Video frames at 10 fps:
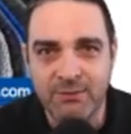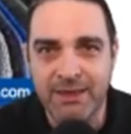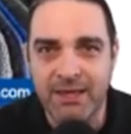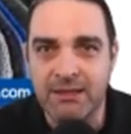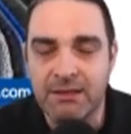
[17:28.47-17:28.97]

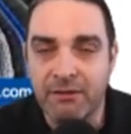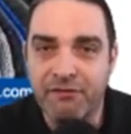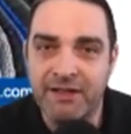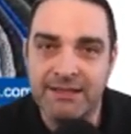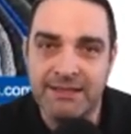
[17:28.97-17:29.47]
what the
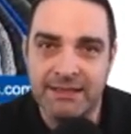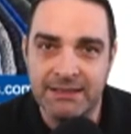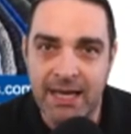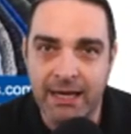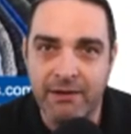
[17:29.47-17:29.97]
difference is
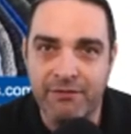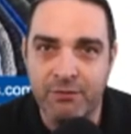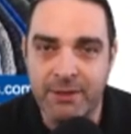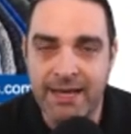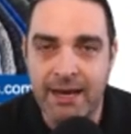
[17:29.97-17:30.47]
like if
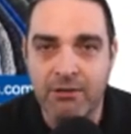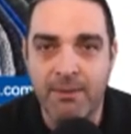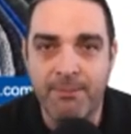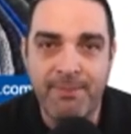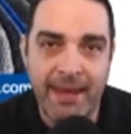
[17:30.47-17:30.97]
we now
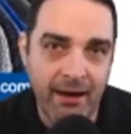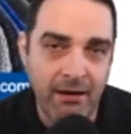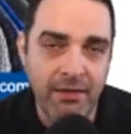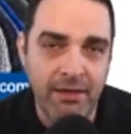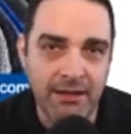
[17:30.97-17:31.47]

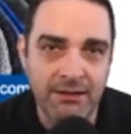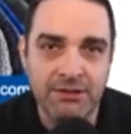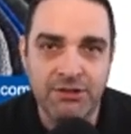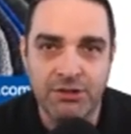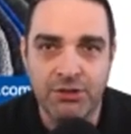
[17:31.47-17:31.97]
compare
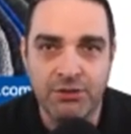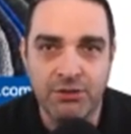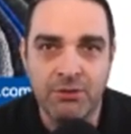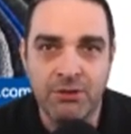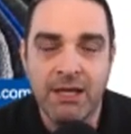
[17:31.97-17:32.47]
this to